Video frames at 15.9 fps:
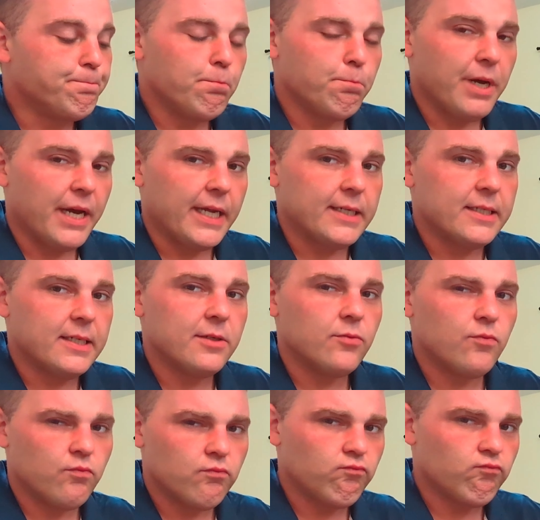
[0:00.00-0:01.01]
but
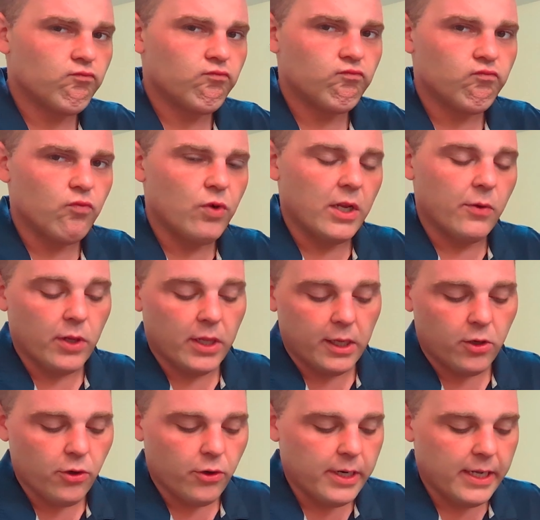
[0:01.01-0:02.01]
really, really
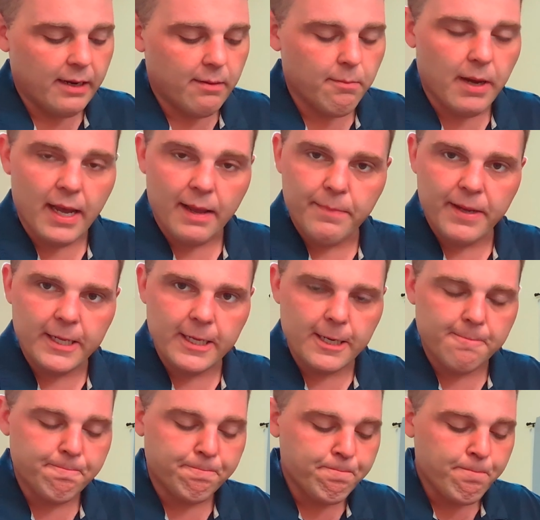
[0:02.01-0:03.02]
good in my
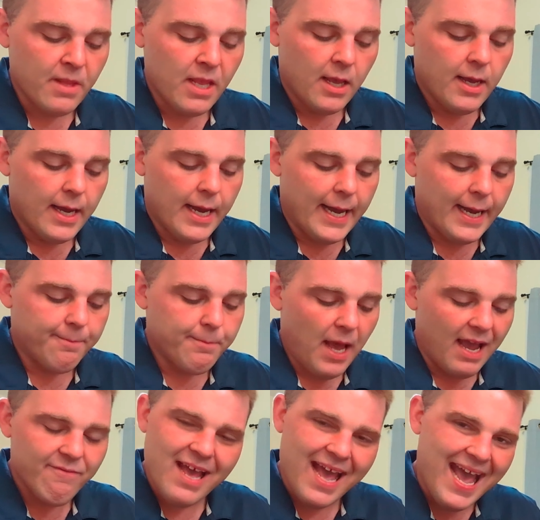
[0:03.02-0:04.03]
opinion.
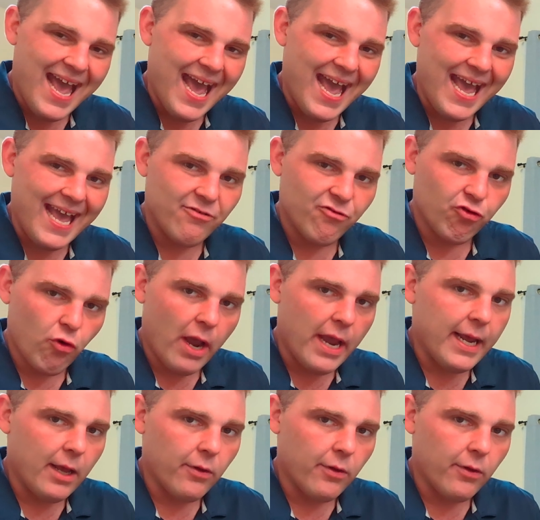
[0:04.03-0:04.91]
I've tried